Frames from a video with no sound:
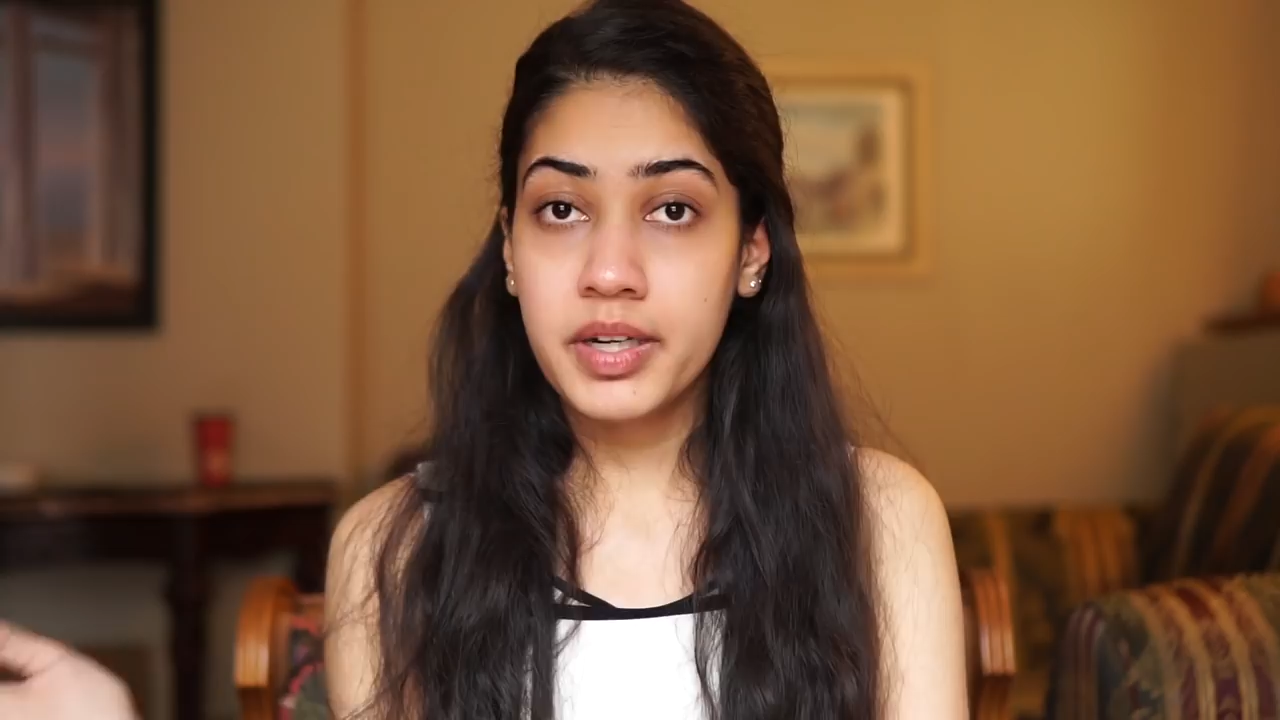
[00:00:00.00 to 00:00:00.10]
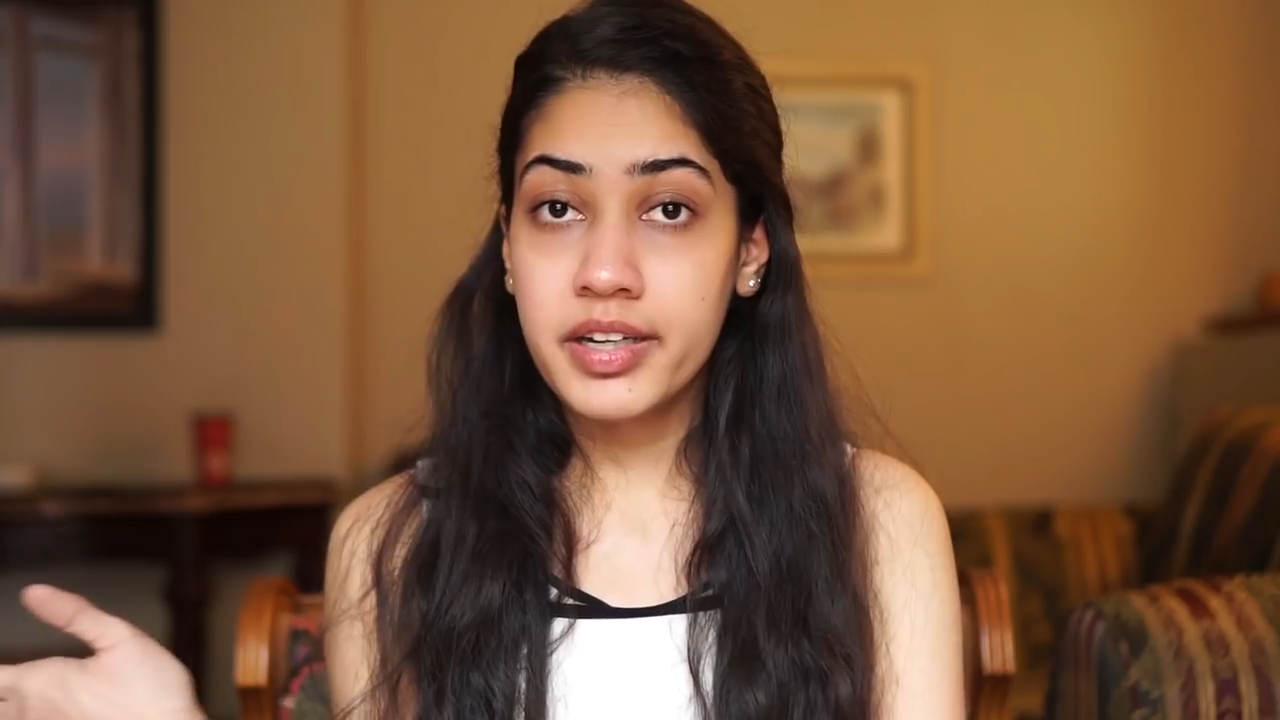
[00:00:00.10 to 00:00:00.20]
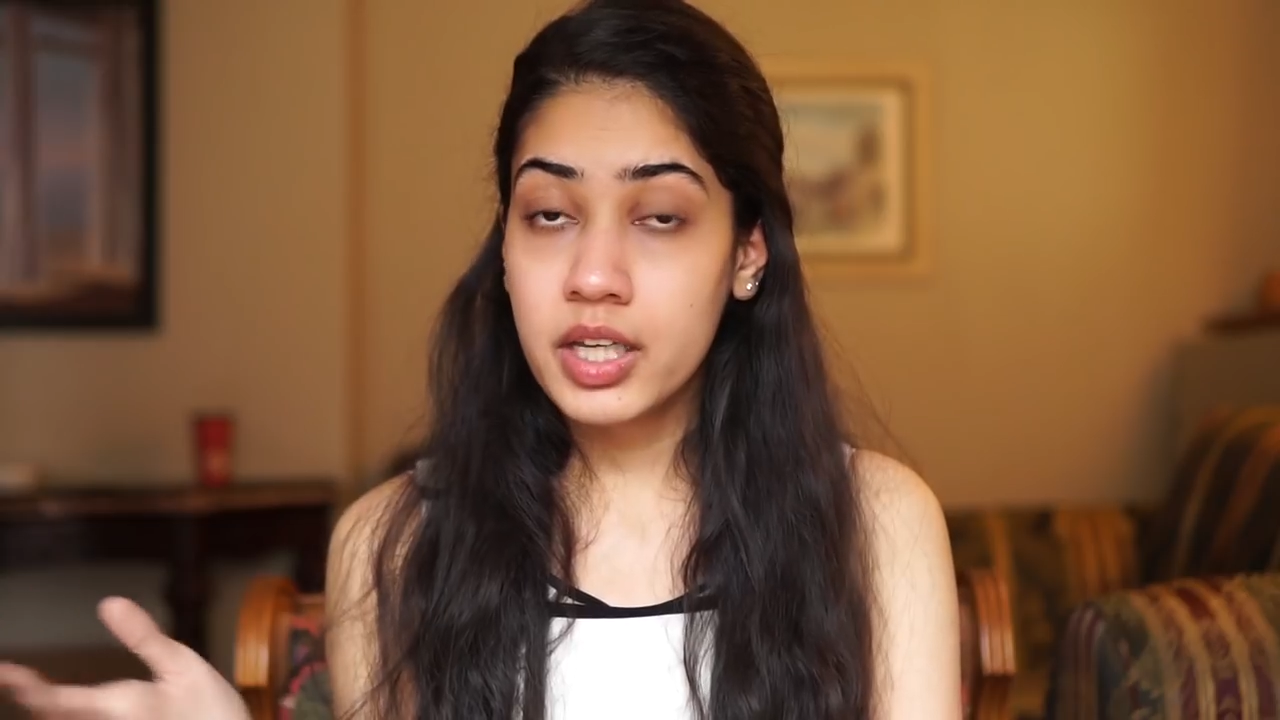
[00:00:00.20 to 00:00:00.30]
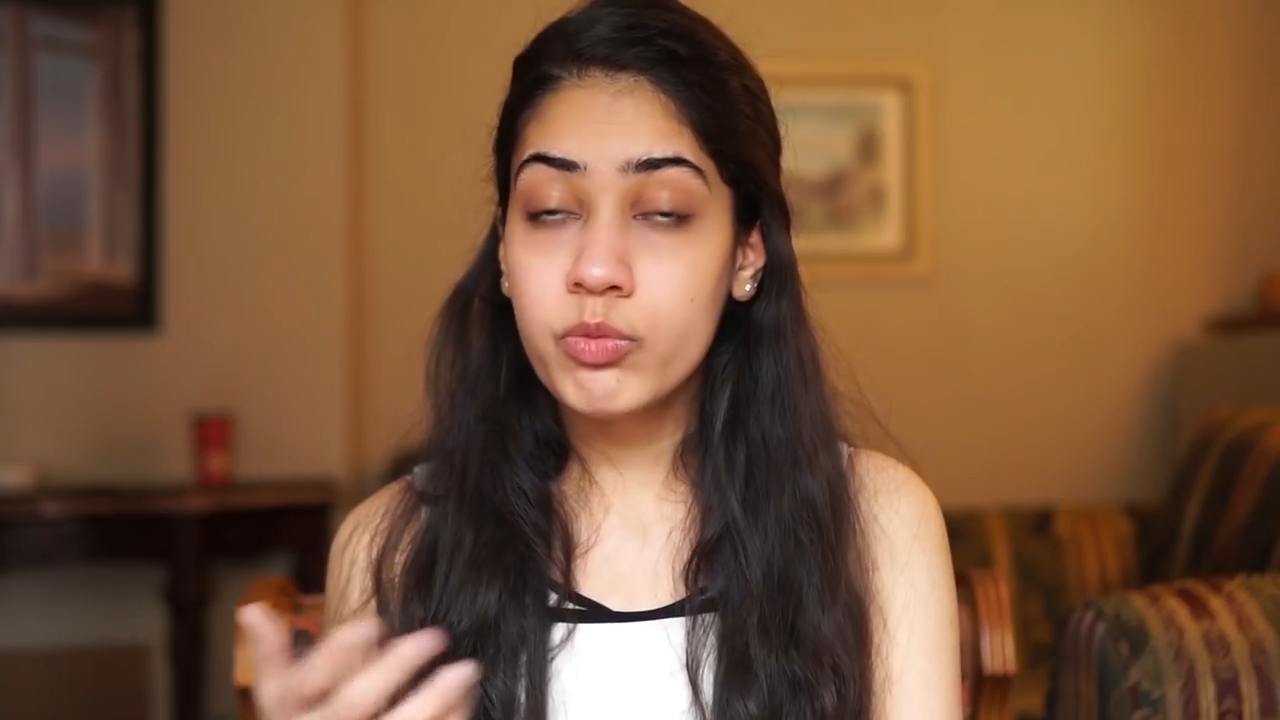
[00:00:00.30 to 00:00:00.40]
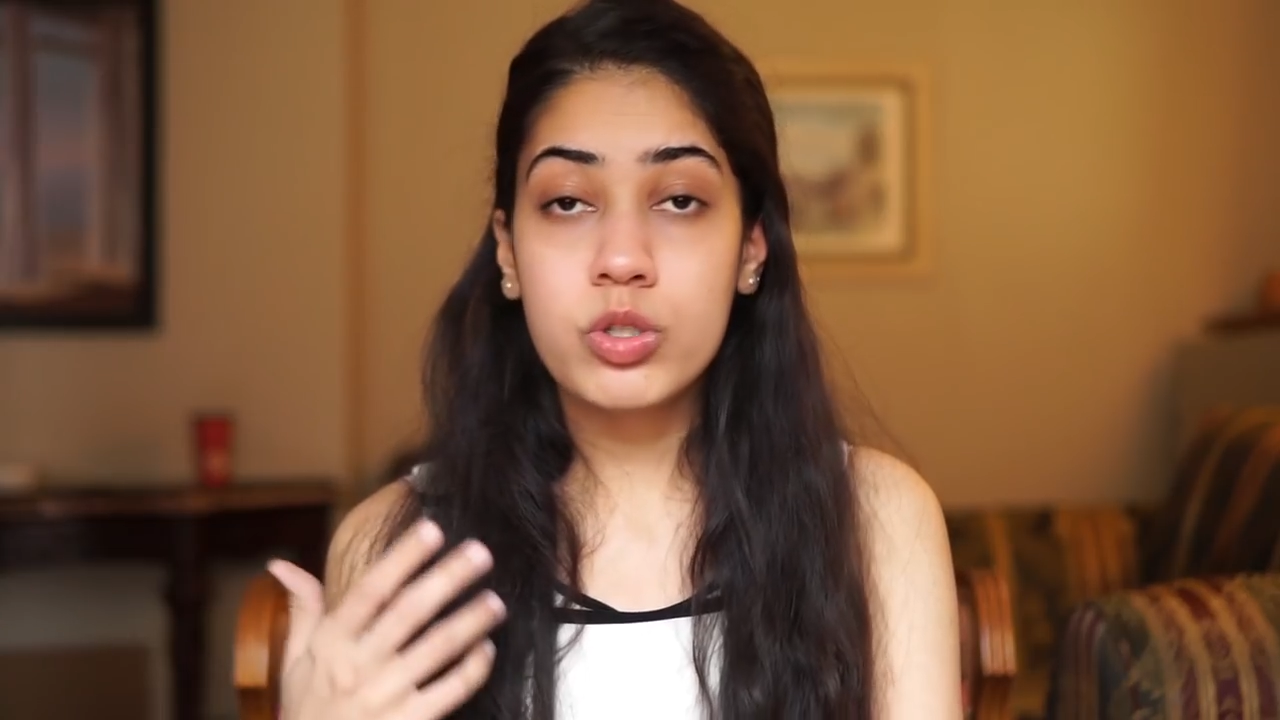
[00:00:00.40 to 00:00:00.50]
my
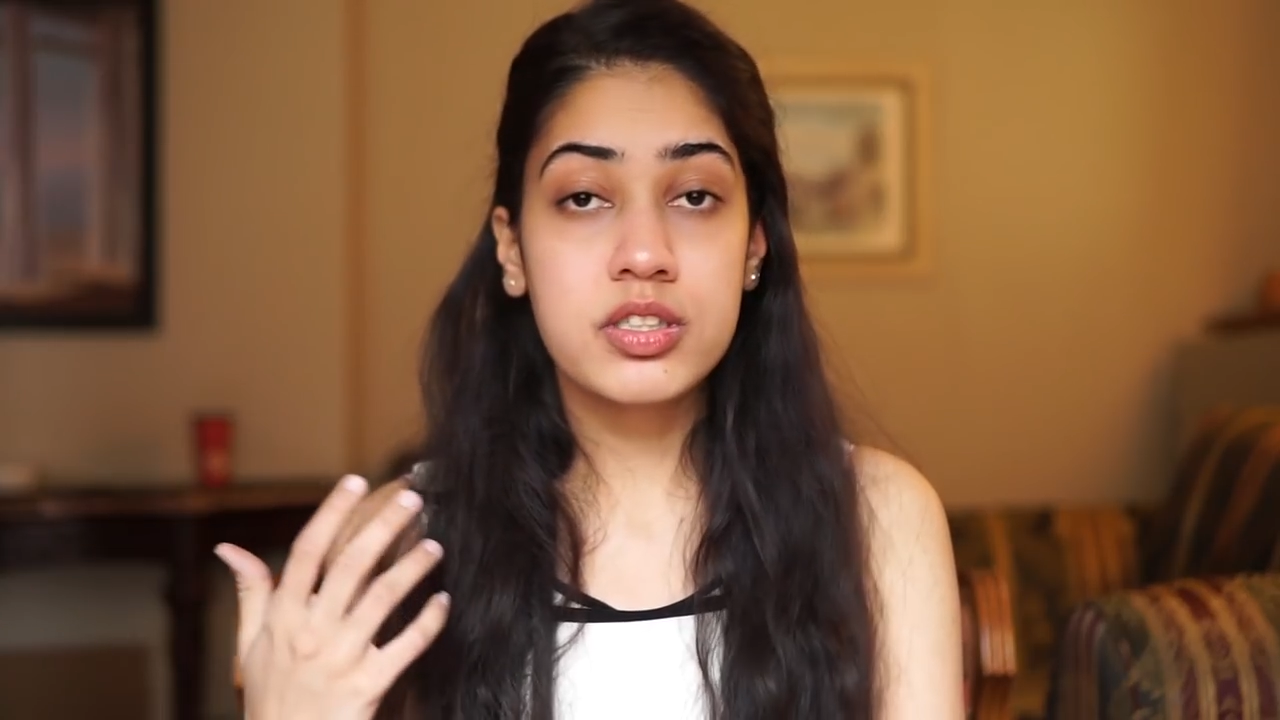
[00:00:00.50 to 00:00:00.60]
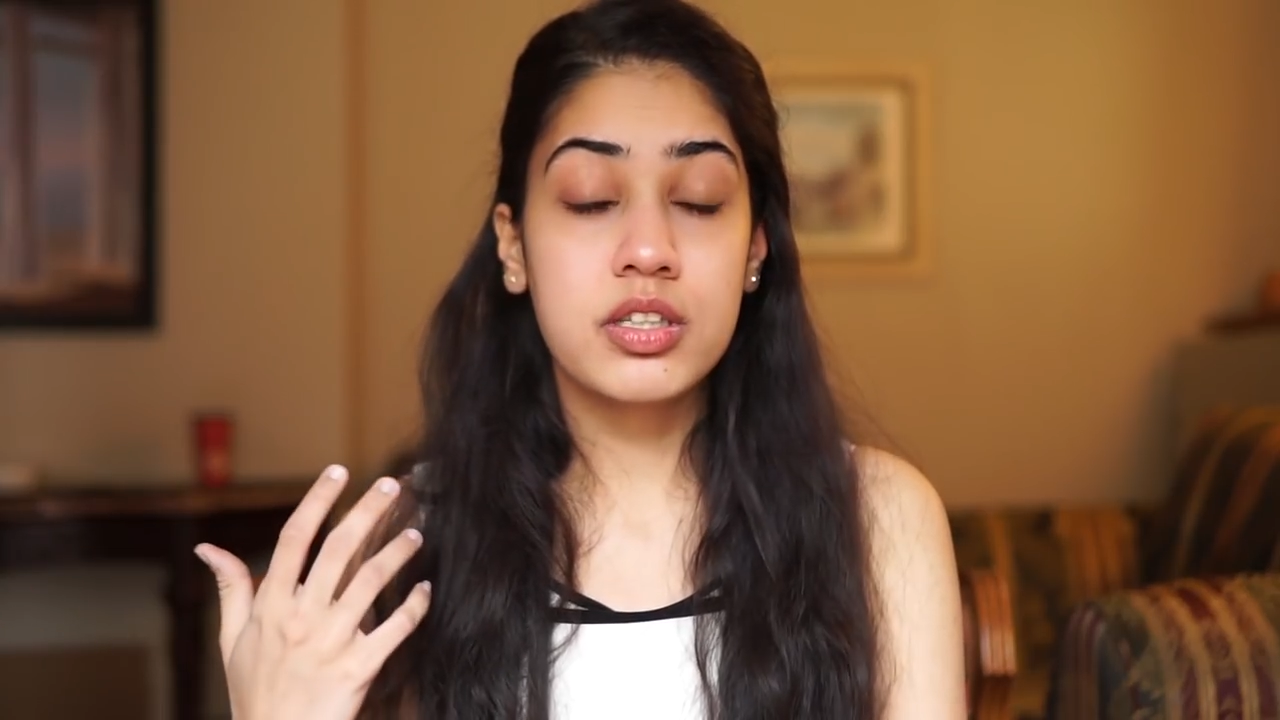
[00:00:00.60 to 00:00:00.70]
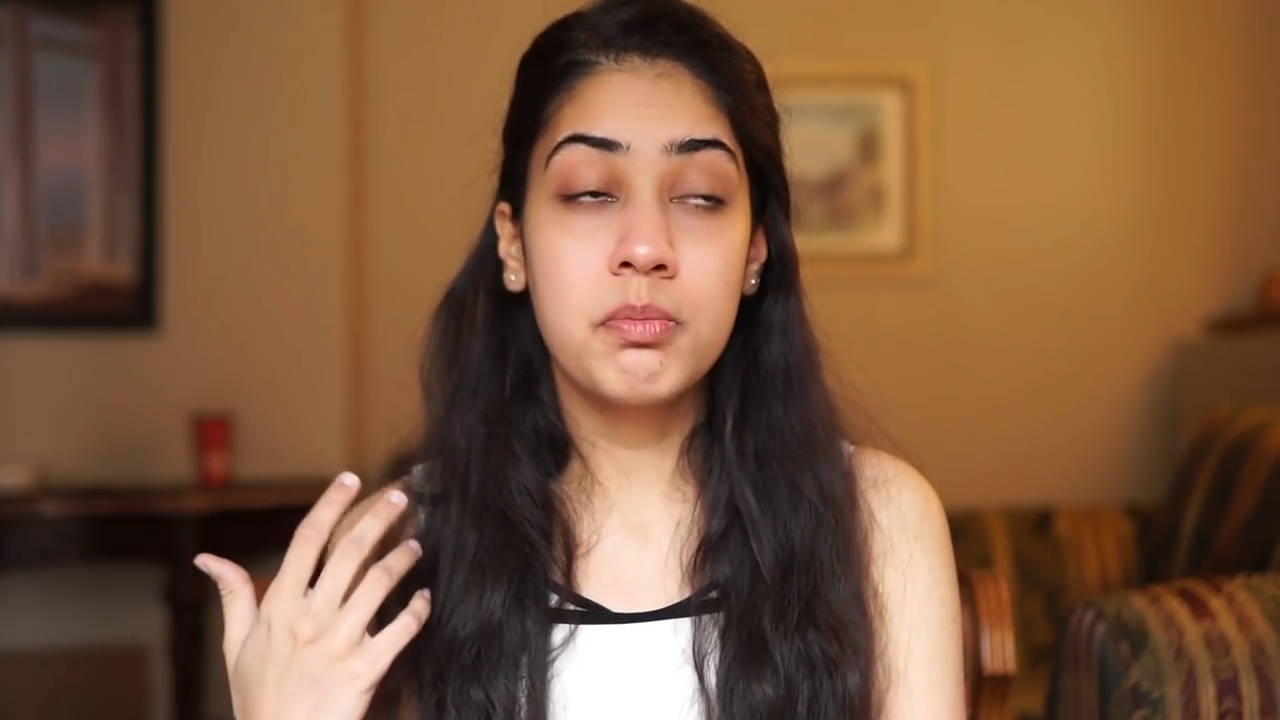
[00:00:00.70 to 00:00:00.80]
team was